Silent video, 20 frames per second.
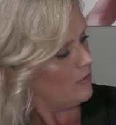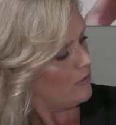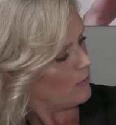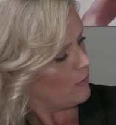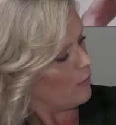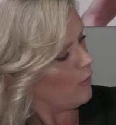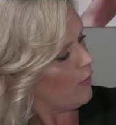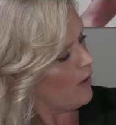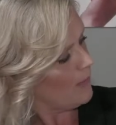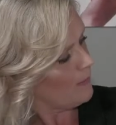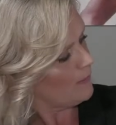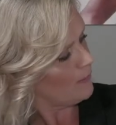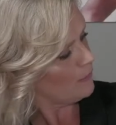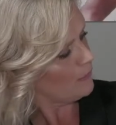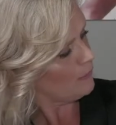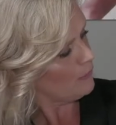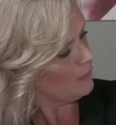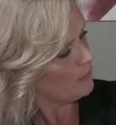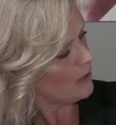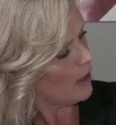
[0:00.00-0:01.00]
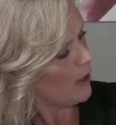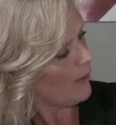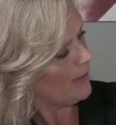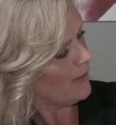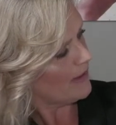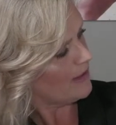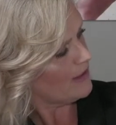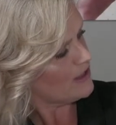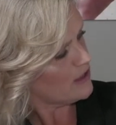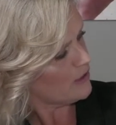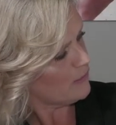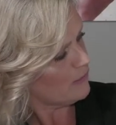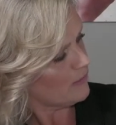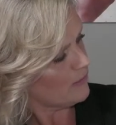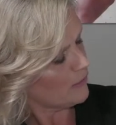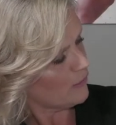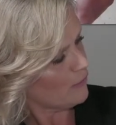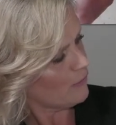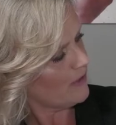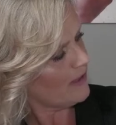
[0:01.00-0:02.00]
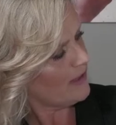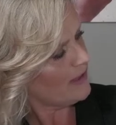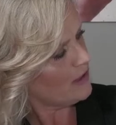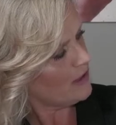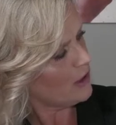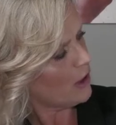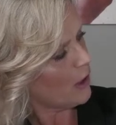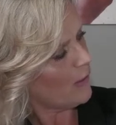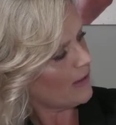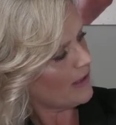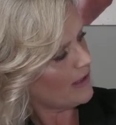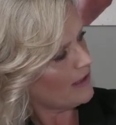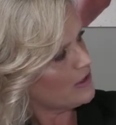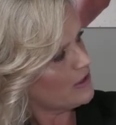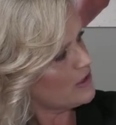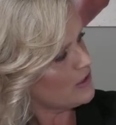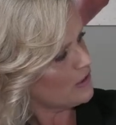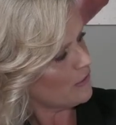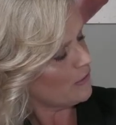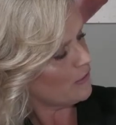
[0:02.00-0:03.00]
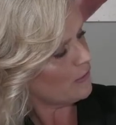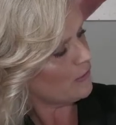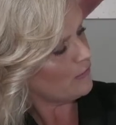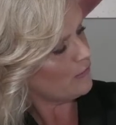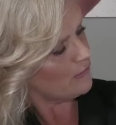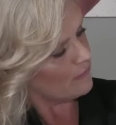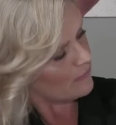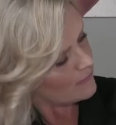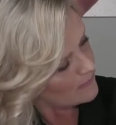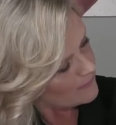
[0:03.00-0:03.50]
quite blue, going into a green, going into,